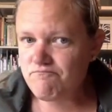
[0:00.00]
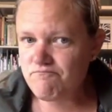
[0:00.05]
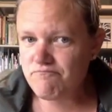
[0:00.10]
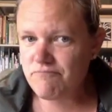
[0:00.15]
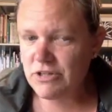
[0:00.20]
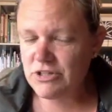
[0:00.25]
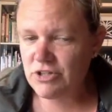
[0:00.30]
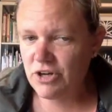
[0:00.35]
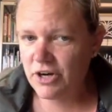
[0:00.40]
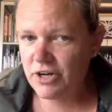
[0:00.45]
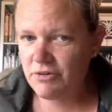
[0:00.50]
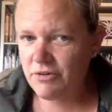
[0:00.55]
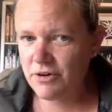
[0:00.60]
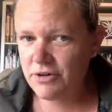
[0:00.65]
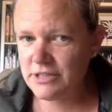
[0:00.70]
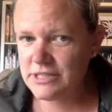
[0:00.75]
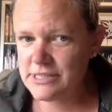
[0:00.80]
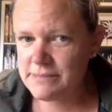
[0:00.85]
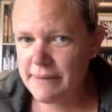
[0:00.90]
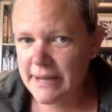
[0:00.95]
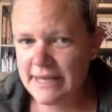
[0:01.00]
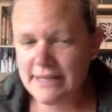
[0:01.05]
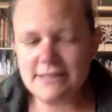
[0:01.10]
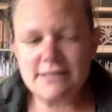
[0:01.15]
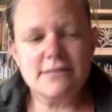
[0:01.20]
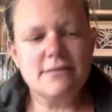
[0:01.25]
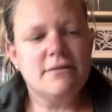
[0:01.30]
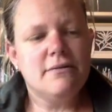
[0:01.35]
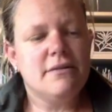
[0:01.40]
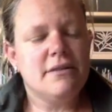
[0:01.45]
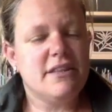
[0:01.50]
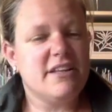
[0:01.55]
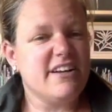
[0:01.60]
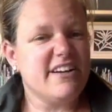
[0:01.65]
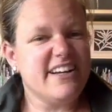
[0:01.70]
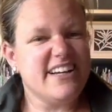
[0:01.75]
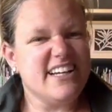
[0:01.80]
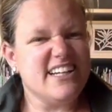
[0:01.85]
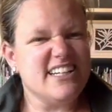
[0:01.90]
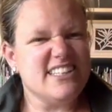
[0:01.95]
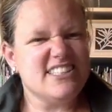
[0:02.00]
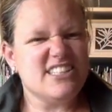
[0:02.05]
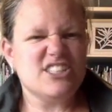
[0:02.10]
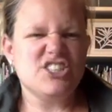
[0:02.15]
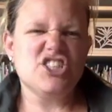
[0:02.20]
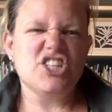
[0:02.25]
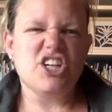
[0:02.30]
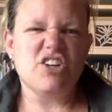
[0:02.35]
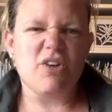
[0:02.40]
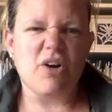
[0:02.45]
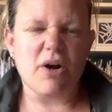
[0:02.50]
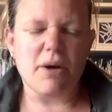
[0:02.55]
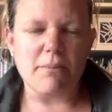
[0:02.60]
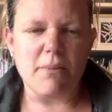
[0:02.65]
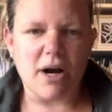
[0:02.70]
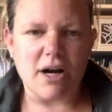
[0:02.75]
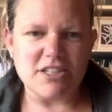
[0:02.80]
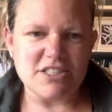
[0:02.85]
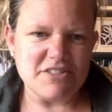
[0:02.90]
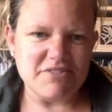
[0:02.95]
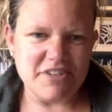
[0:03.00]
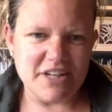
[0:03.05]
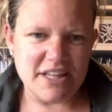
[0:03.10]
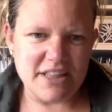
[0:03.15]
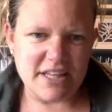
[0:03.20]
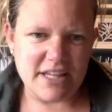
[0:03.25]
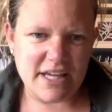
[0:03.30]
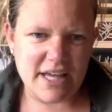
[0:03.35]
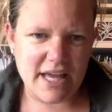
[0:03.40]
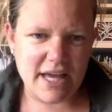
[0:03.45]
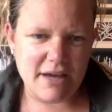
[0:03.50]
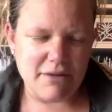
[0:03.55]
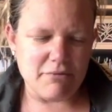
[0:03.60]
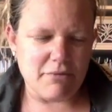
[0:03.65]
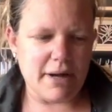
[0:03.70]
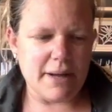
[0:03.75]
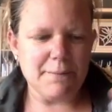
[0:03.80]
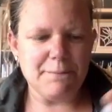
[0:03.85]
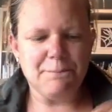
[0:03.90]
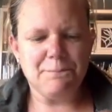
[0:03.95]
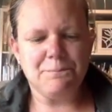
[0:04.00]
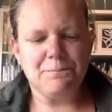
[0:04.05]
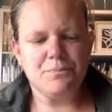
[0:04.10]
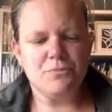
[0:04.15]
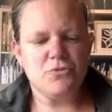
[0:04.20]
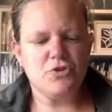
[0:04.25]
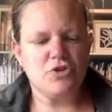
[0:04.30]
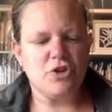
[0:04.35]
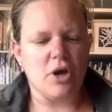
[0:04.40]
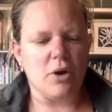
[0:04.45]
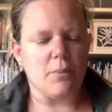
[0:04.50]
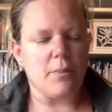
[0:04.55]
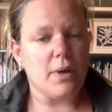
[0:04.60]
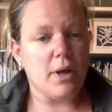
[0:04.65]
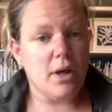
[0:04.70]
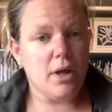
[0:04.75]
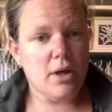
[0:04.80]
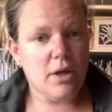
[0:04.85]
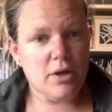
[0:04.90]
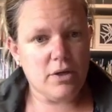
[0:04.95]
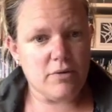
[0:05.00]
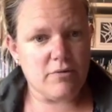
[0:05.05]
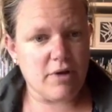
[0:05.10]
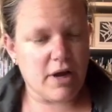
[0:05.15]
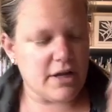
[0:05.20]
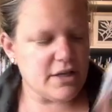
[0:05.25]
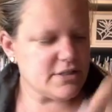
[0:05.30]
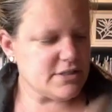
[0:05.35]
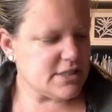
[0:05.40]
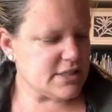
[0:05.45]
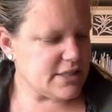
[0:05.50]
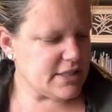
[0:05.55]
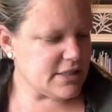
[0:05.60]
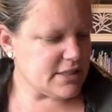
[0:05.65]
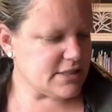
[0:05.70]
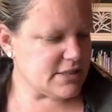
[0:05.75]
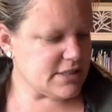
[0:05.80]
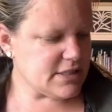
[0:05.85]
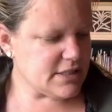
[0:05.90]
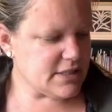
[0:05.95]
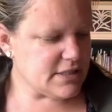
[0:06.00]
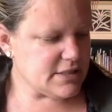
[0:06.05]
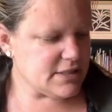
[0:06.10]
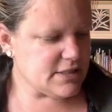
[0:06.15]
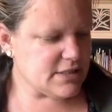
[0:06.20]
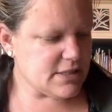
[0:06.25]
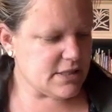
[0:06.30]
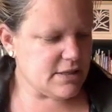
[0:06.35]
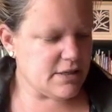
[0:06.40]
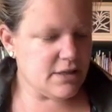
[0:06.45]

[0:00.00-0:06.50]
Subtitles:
it's already grown in space. There he is. It should grow on Mars if anything can, right? So you've got your Zinnia seeds.